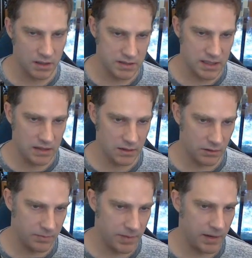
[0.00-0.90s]
a city
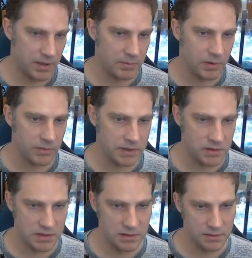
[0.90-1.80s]
close by. We can put
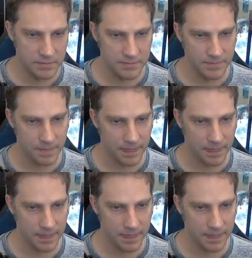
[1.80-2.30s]
Richardson.